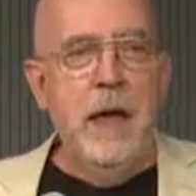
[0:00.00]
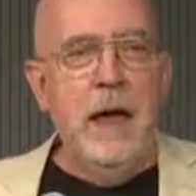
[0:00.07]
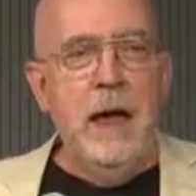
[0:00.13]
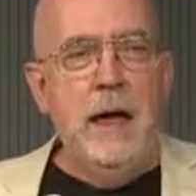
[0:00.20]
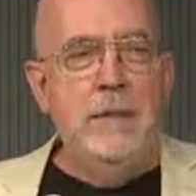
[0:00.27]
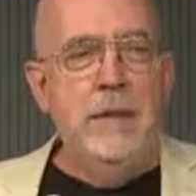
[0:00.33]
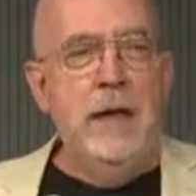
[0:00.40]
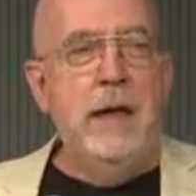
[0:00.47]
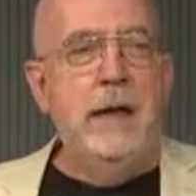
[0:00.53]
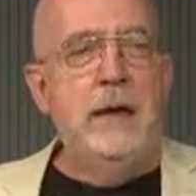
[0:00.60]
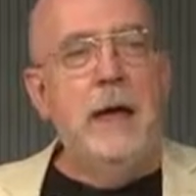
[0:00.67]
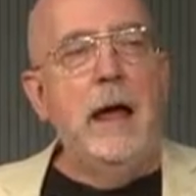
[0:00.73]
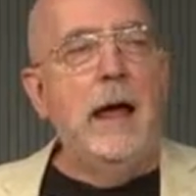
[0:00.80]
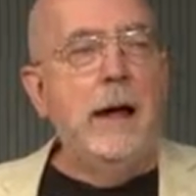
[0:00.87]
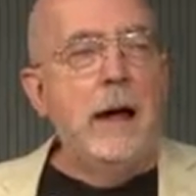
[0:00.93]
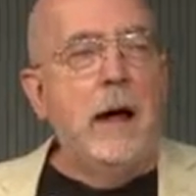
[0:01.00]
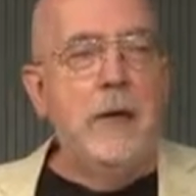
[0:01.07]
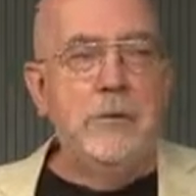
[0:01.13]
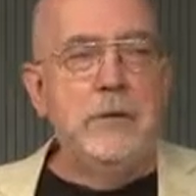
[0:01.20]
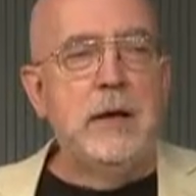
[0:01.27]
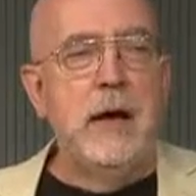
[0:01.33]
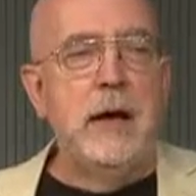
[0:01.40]
And then
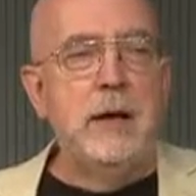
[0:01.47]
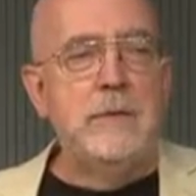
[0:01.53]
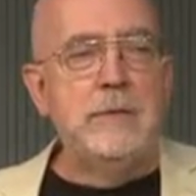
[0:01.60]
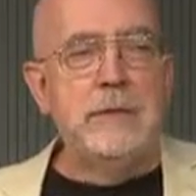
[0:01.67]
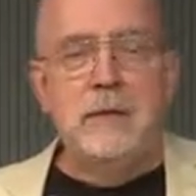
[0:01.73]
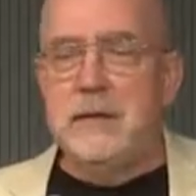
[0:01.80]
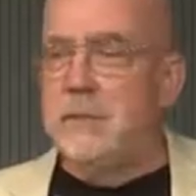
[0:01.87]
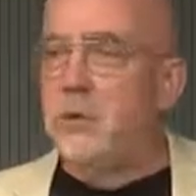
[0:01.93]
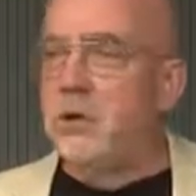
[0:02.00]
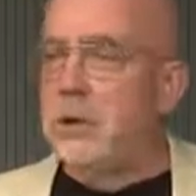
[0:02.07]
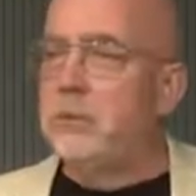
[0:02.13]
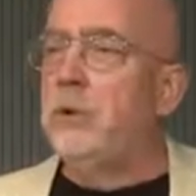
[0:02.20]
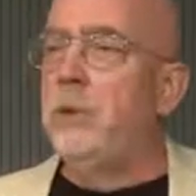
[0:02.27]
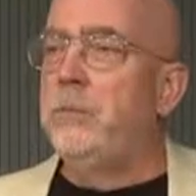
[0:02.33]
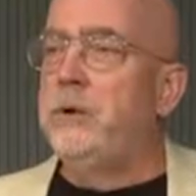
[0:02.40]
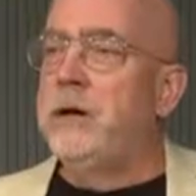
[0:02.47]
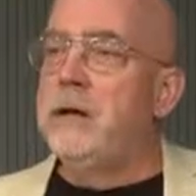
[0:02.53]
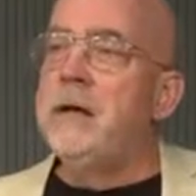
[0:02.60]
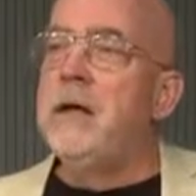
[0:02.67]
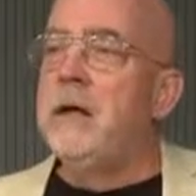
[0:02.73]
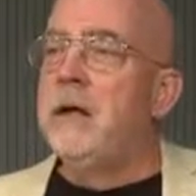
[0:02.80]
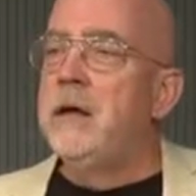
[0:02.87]
other times it's more
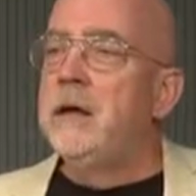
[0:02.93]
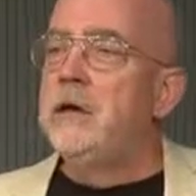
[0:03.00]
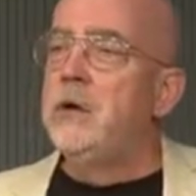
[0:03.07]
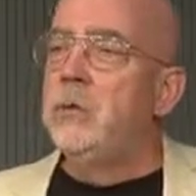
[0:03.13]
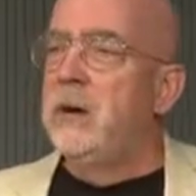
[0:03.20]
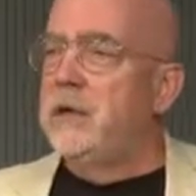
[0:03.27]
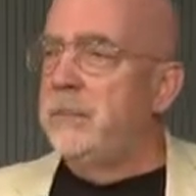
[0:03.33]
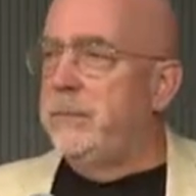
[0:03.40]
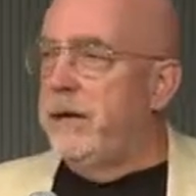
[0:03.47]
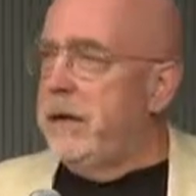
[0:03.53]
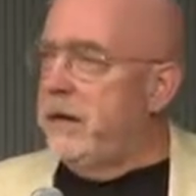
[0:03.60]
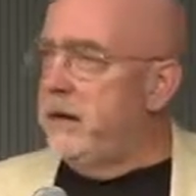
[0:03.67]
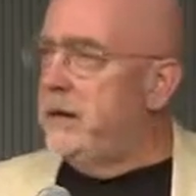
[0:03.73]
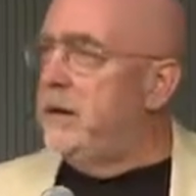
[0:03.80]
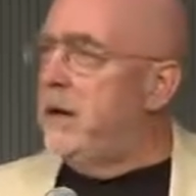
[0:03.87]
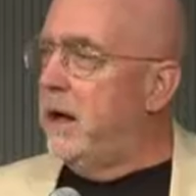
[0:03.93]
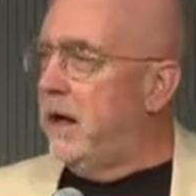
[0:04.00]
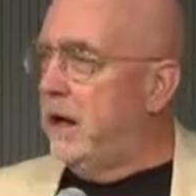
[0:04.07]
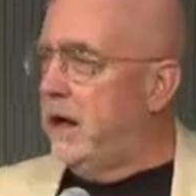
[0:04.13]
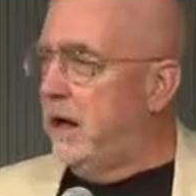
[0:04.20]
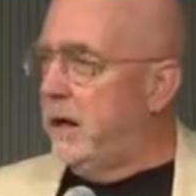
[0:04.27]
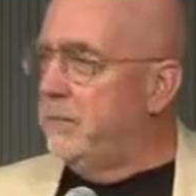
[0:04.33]
appropriate to explain
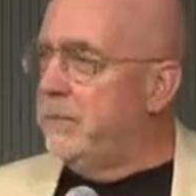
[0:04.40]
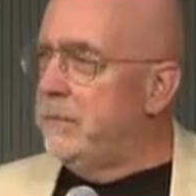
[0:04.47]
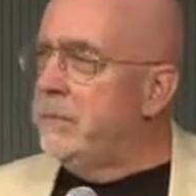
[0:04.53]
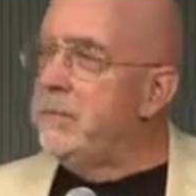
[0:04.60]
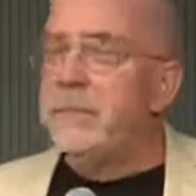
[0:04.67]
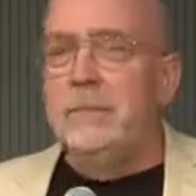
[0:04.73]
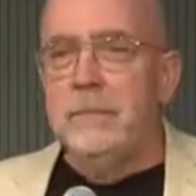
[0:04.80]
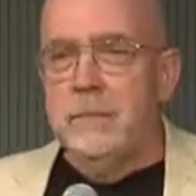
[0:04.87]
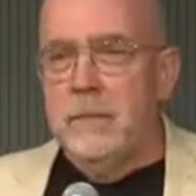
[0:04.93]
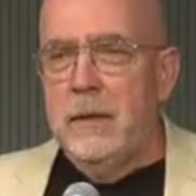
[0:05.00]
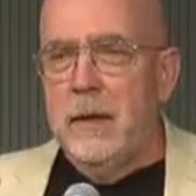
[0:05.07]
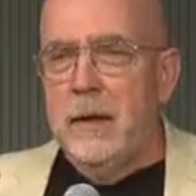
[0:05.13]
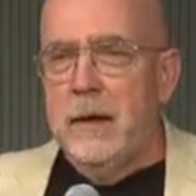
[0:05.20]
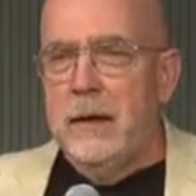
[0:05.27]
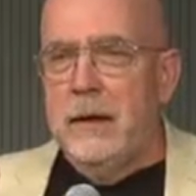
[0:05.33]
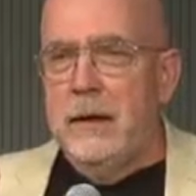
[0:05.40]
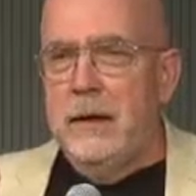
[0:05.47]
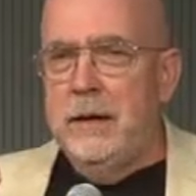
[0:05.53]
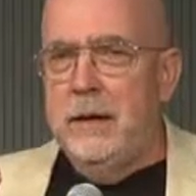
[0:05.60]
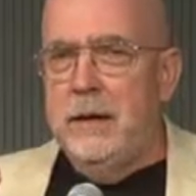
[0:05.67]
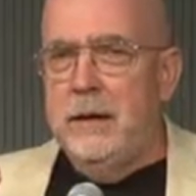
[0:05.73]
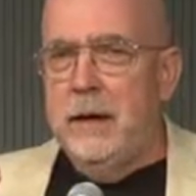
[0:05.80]

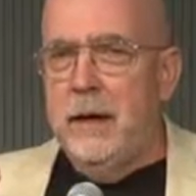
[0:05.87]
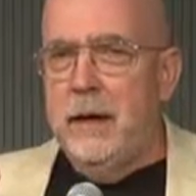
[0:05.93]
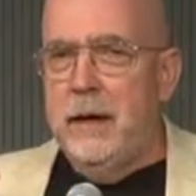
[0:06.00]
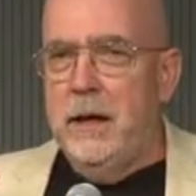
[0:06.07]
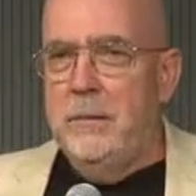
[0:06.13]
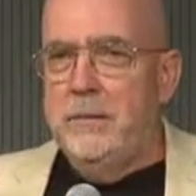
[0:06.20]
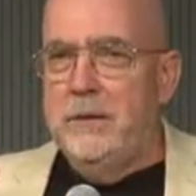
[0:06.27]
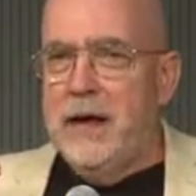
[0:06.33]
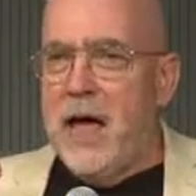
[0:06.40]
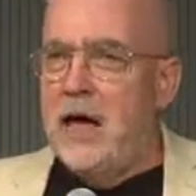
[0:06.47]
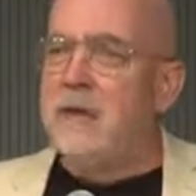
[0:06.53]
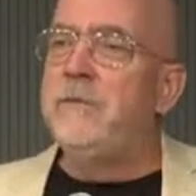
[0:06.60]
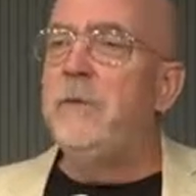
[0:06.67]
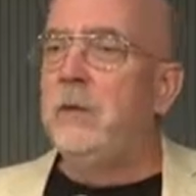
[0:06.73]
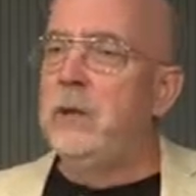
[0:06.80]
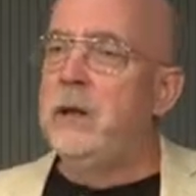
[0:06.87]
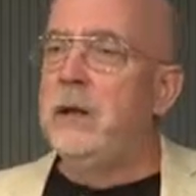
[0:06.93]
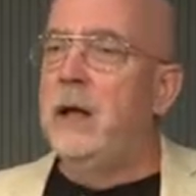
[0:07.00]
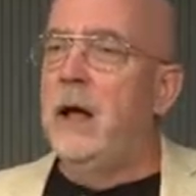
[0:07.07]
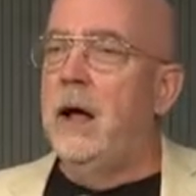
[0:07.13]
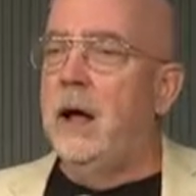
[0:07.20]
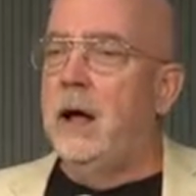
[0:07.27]
in
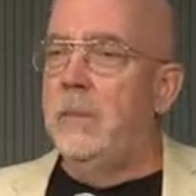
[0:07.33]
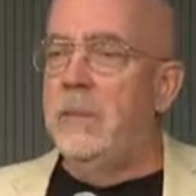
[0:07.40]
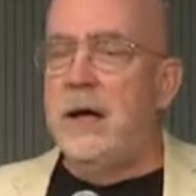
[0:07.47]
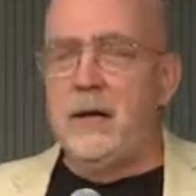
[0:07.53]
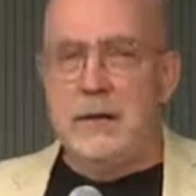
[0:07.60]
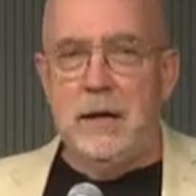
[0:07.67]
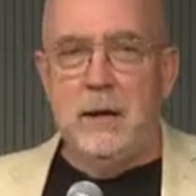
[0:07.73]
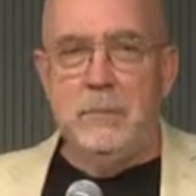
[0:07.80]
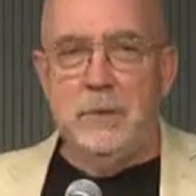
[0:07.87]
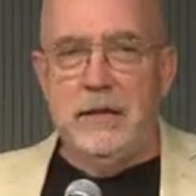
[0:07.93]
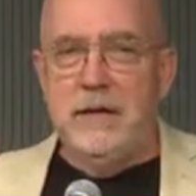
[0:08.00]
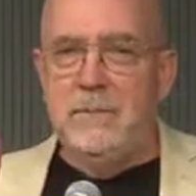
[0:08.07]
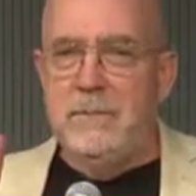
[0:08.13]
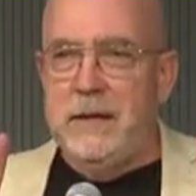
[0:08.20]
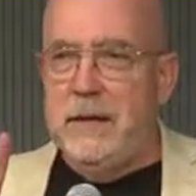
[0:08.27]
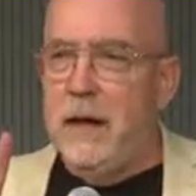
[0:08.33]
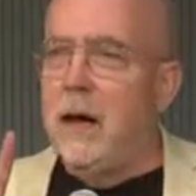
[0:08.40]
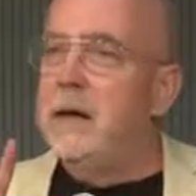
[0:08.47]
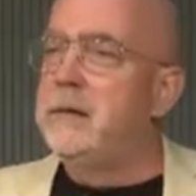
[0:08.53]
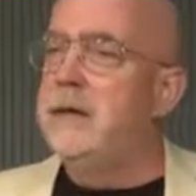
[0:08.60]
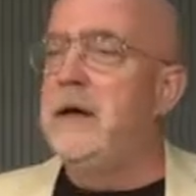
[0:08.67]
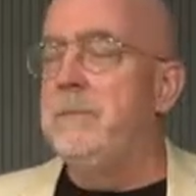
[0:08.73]
tactful but believe me,
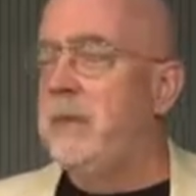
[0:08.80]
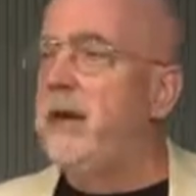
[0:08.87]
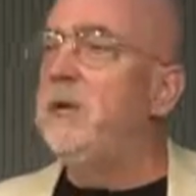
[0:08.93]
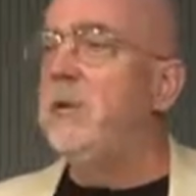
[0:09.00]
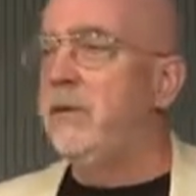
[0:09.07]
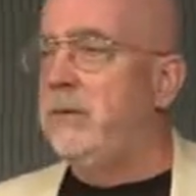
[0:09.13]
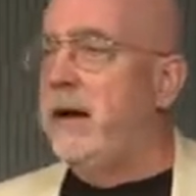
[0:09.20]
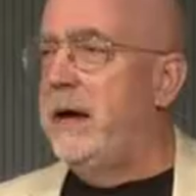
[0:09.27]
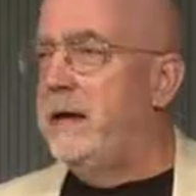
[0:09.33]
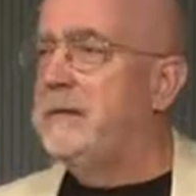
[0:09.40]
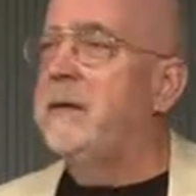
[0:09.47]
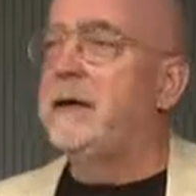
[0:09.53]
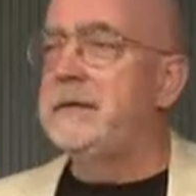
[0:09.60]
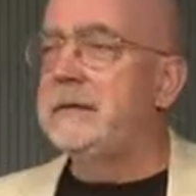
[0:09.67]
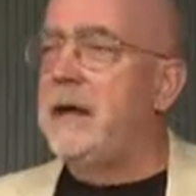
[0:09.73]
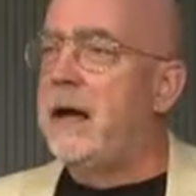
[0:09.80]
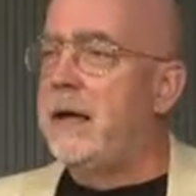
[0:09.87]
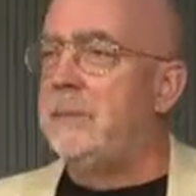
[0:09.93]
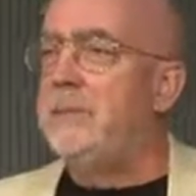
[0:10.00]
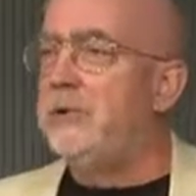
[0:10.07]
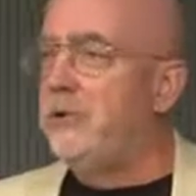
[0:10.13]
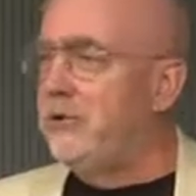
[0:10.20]
unambiguous ways that it's
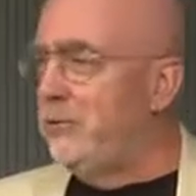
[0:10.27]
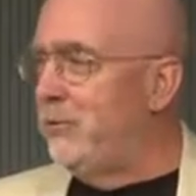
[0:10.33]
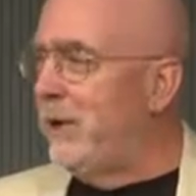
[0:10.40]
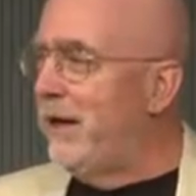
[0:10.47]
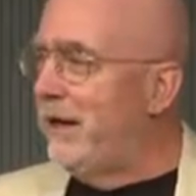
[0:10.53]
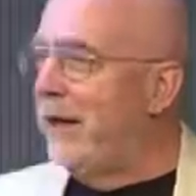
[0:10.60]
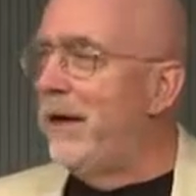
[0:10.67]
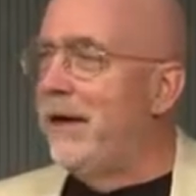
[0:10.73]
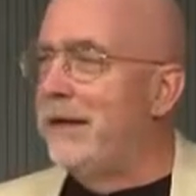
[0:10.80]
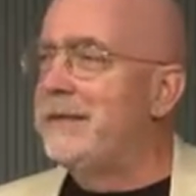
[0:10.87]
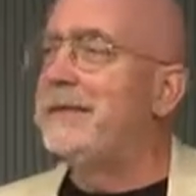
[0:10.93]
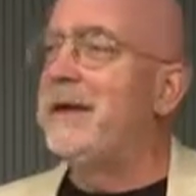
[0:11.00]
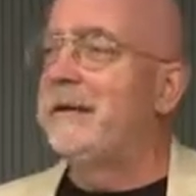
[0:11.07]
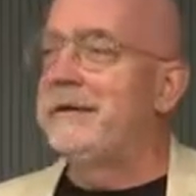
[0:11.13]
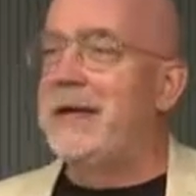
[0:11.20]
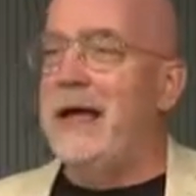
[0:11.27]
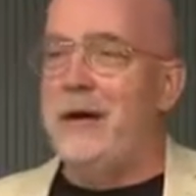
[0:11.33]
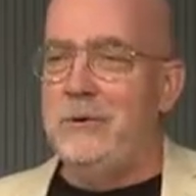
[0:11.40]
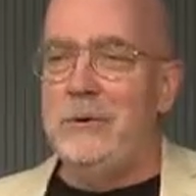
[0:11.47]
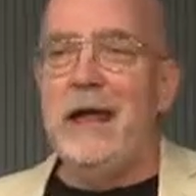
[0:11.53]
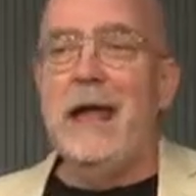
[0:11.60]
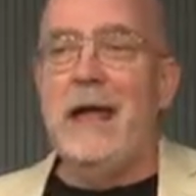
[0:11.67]
time to settle
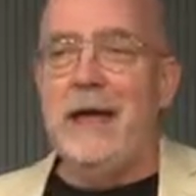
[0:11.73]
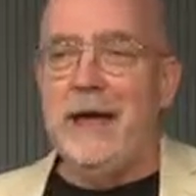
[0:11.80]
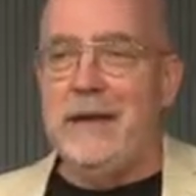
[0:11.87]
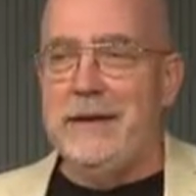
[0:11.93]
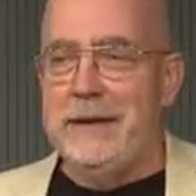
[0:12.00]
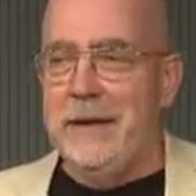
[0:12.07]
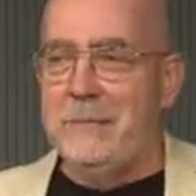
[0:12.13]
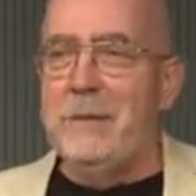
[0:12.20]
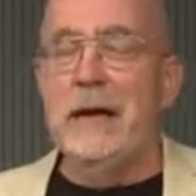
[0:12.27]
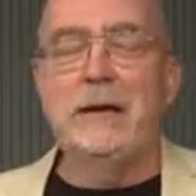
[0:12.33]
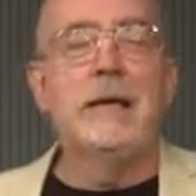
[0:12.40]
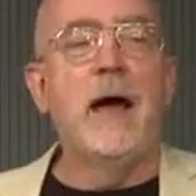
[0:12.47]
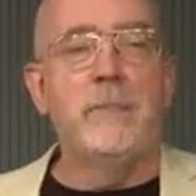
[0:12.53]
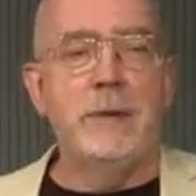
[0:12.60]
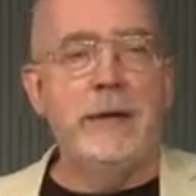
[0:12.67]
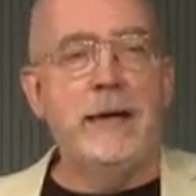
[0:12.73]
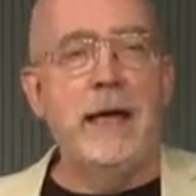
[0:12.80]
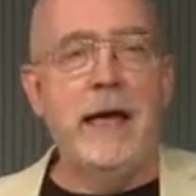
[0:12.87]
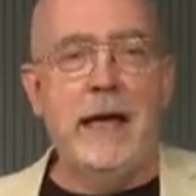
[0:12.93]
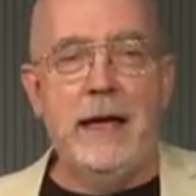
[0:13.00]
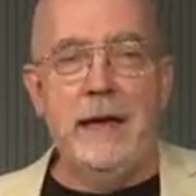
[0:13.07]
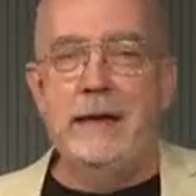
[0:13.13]
down and pick a topic
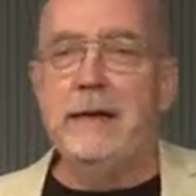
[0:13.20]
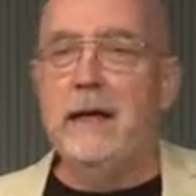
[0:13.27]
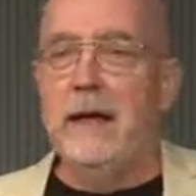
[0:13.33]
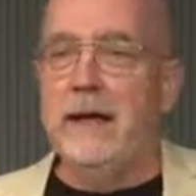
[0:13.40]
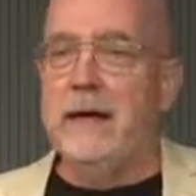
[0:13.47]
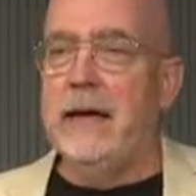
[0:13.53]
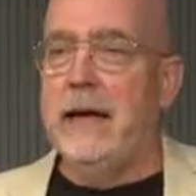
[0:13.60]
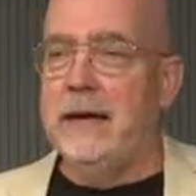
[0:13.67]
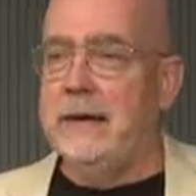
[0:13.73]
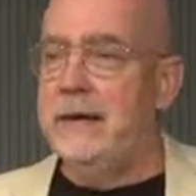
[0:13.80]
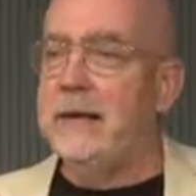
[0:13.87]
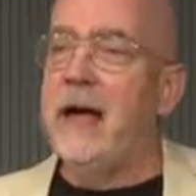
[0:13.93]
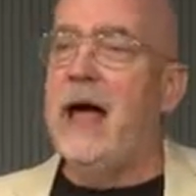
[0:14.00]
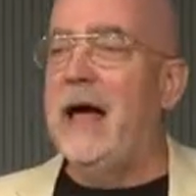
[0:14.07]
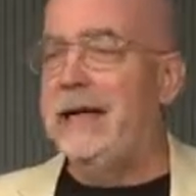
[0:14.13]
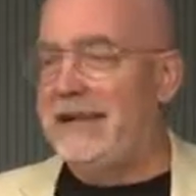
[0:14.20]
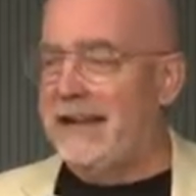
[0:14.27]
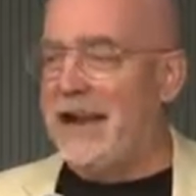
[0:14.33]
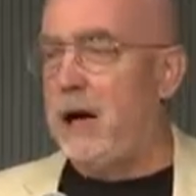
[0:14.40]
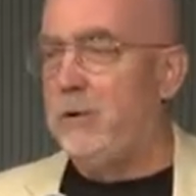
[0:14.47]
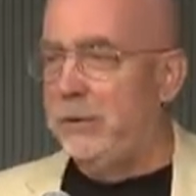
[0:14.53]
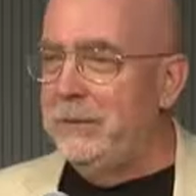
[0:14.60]
and
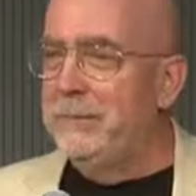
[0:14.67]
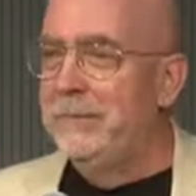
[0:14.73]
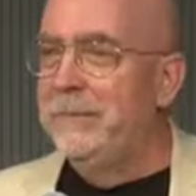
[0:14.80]
get out.